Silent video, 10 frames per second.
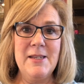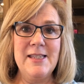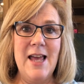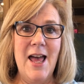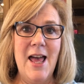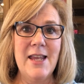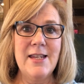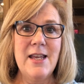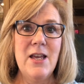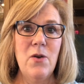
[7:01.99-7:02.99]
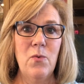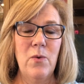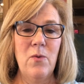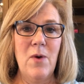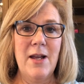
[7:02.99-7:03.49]
is on.
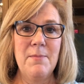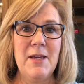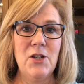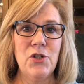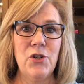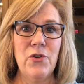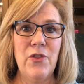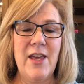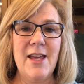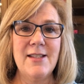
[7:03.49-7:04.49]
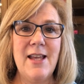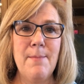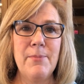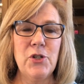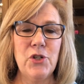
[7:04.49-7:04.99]
We want to make sure that
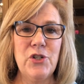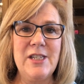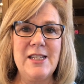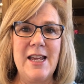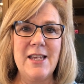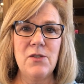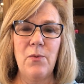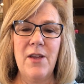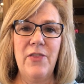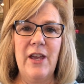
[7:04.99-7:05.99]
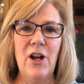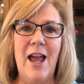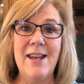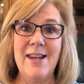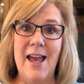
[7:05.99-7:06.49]
temperature stays right there
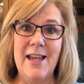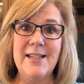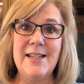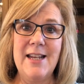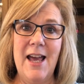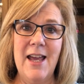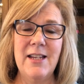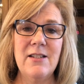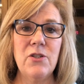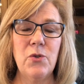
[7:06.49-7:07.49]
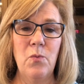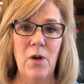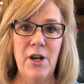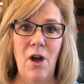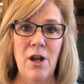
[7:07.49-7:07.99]
at 99 to
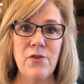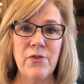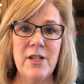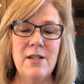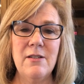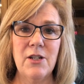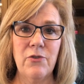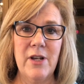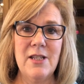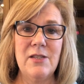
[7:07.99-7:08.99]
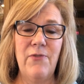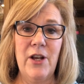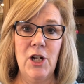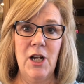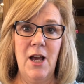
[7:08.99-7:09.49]
100 degrees
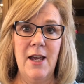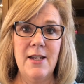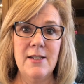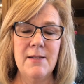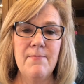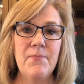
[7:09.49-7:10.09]
Fahrenheit.